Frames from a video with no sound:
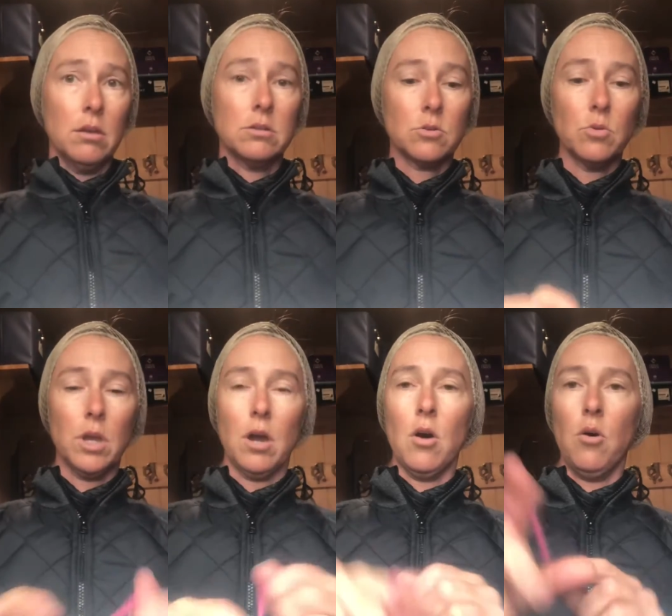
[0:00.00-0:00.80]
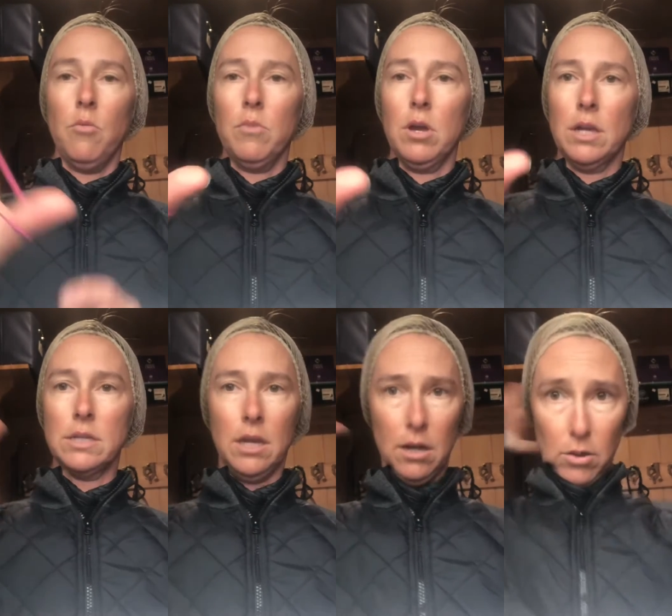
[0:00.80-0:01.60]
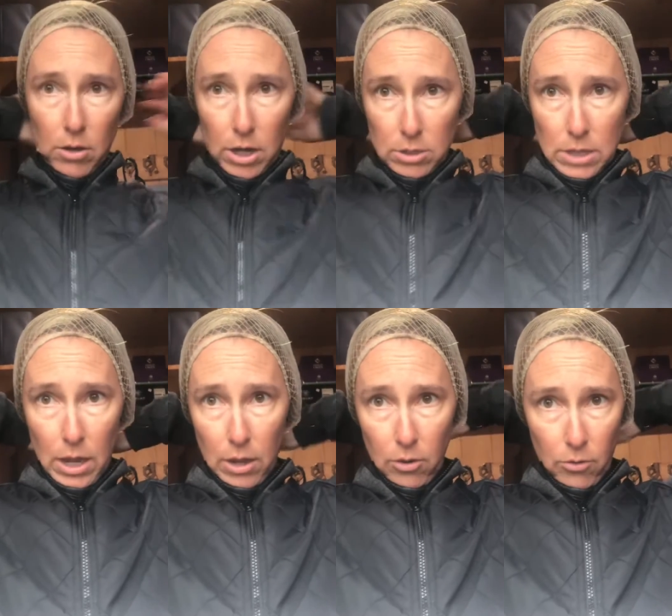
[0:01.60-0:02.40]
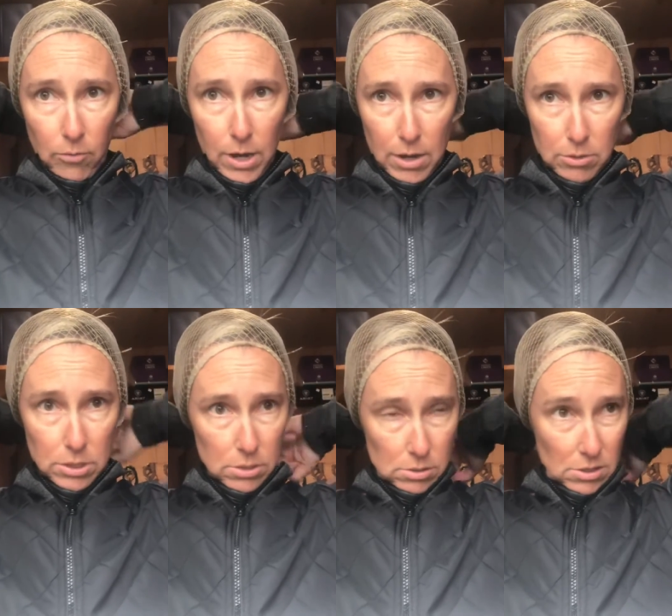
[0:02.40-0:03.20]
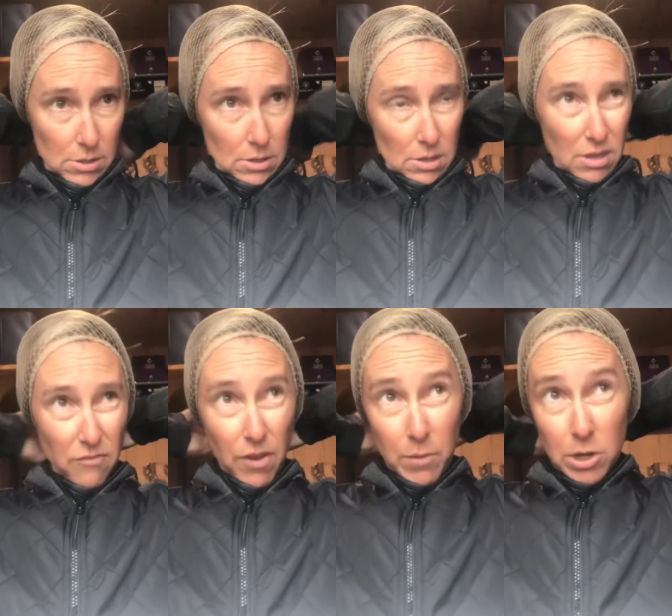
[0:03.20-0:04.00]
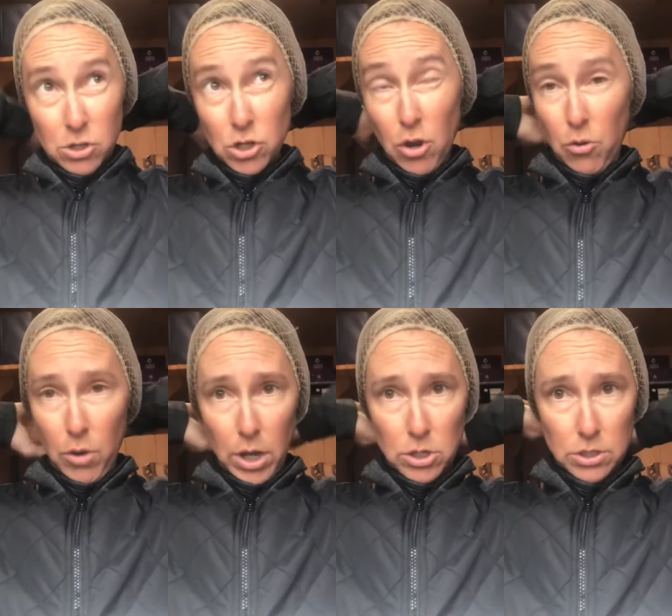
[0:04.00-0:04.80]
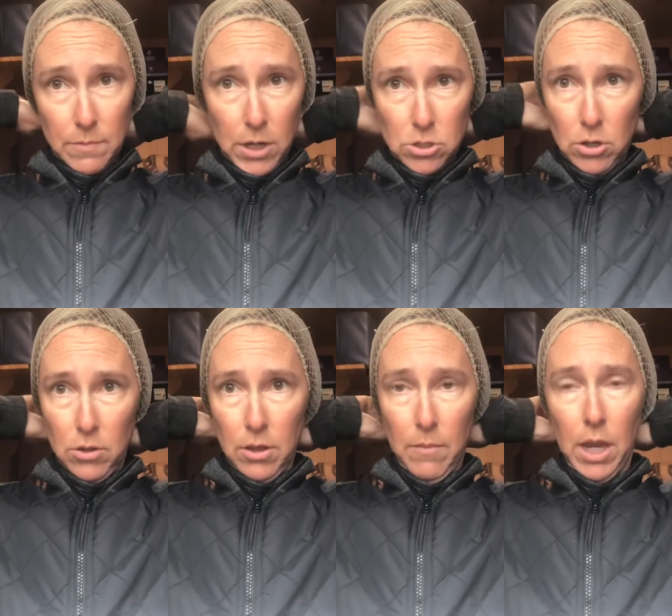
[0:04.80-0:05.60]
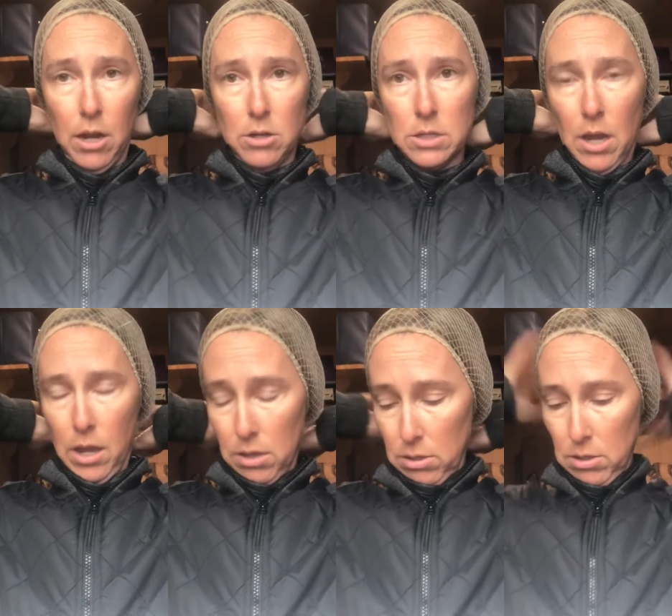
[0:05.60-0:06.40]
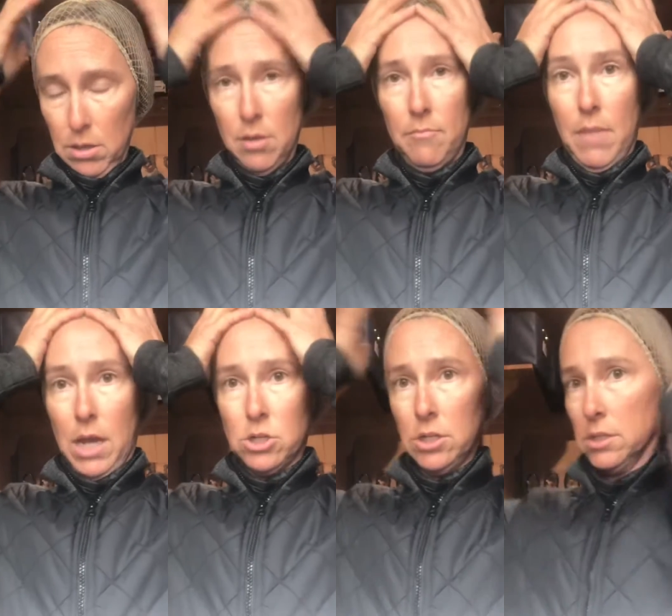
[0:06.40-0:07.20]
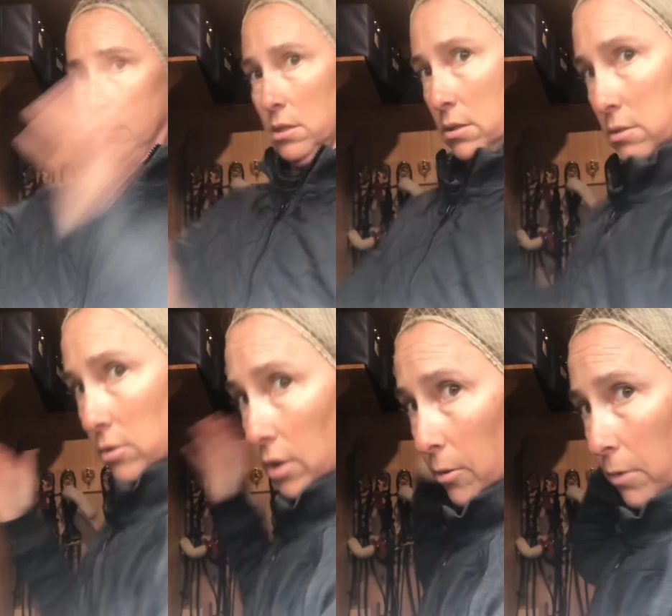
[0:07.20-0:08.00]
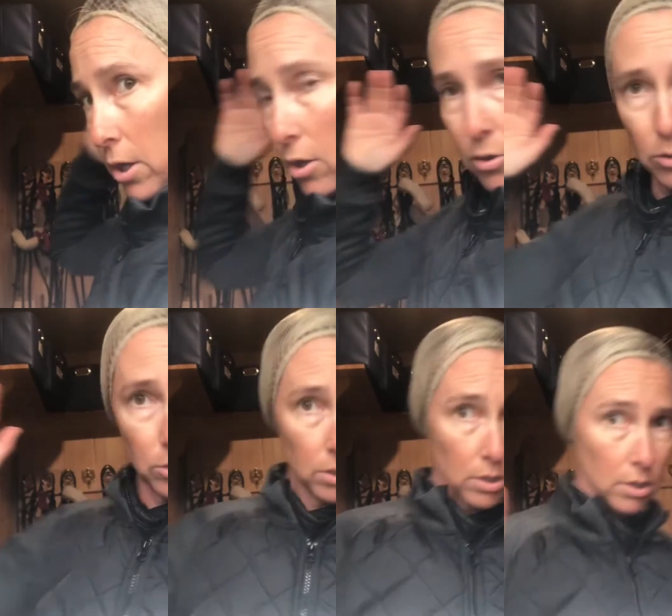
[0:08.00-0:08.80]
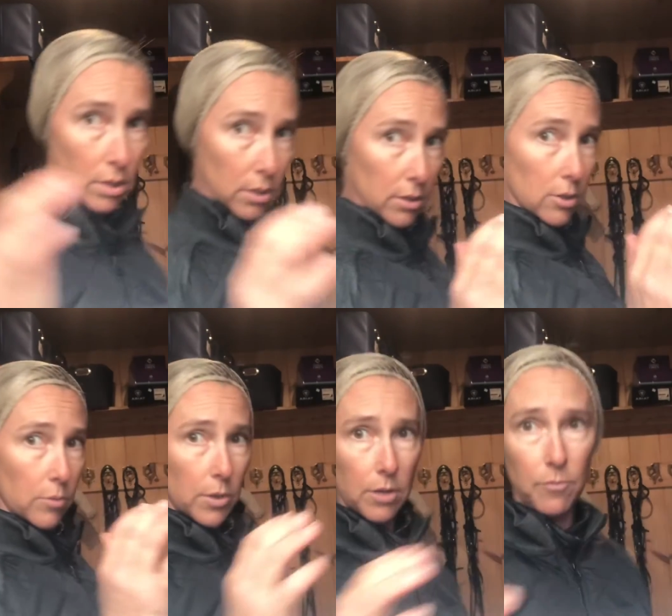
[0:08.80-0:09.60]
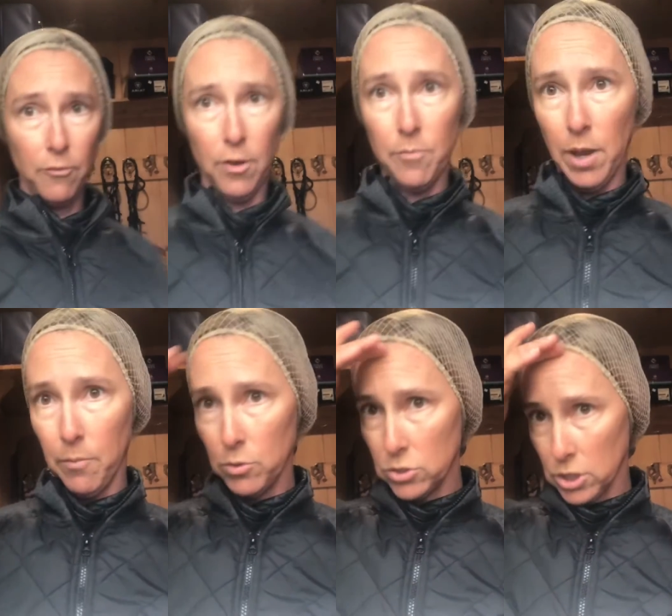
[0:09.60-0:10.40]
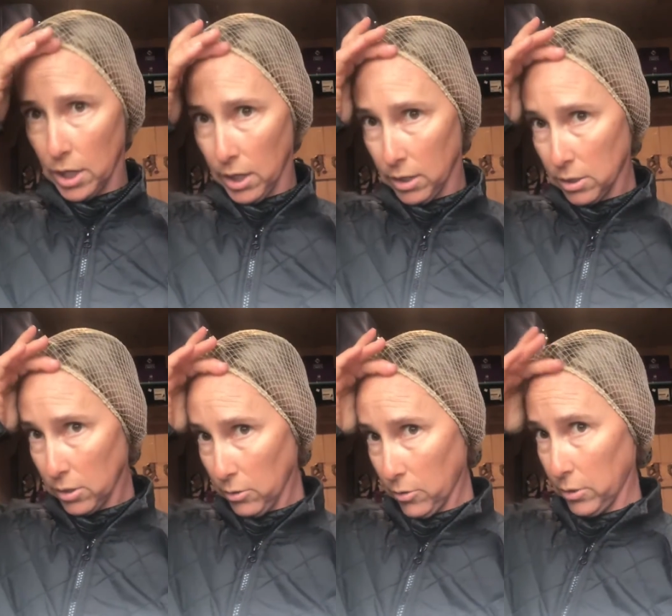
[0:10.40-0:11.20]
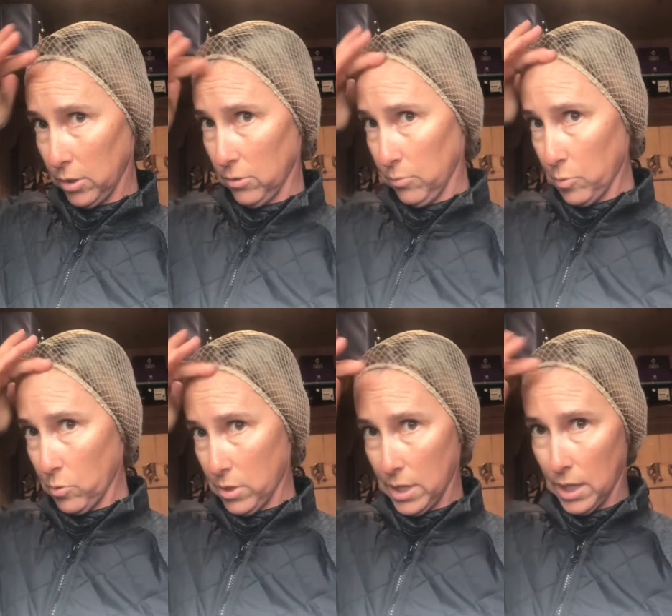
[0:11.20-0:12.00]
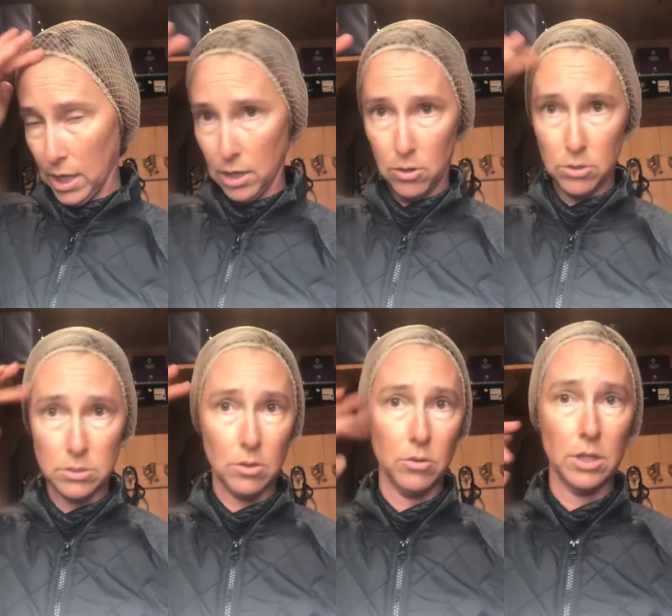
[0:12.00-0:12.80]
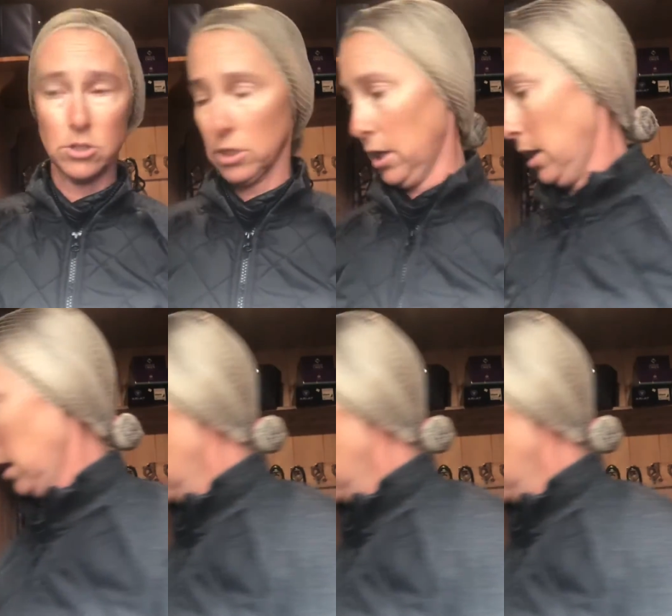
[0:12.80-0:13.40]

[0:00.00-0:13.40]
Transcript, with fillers: Schooling at home, I take another hair tie and go around. If I'm at a show, I just make sure that my hair tie matches. So there we go. A little bit of a babushka, colonial boy, and also lunch lady.